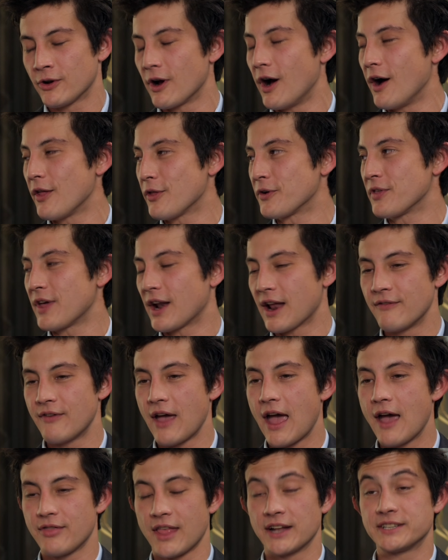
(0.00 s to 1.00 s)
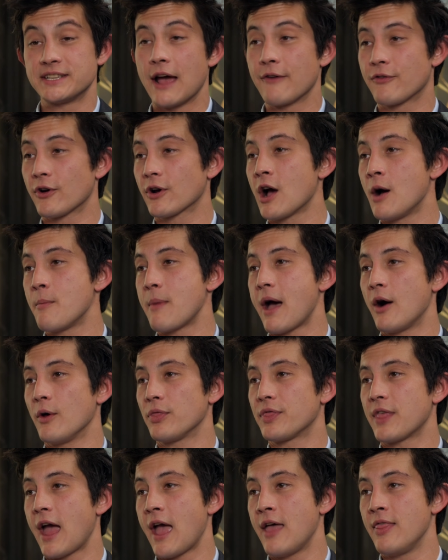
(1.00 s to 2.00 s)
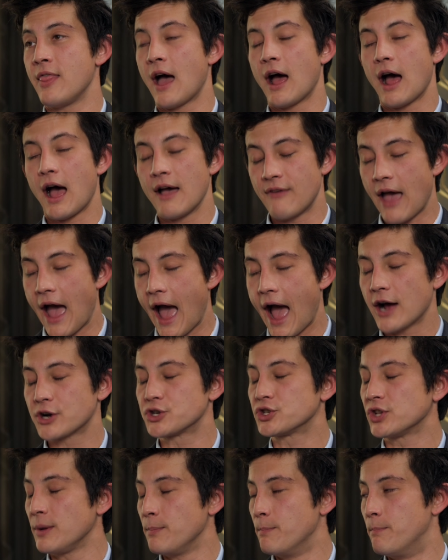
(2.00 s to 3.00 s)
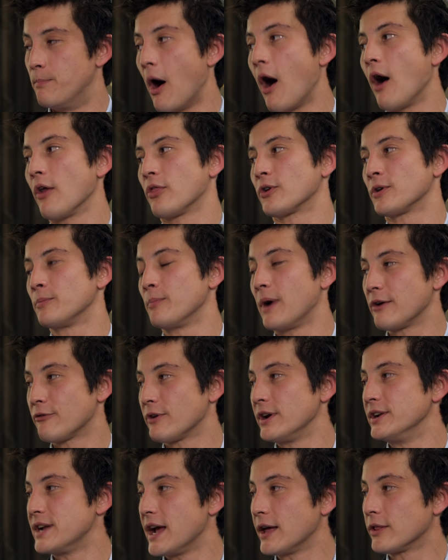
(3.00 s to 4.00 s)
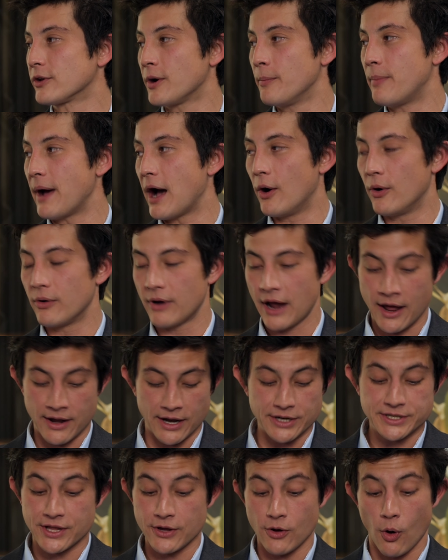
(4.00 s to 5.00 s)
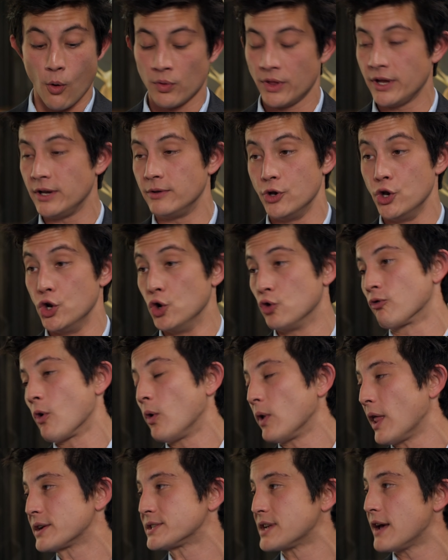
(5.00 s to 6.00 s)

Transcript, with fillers: or other that I've that's ever come out and that I've actually bothered my retailer mm -hmm. about. Mm-hmm. And it's the only new Rolex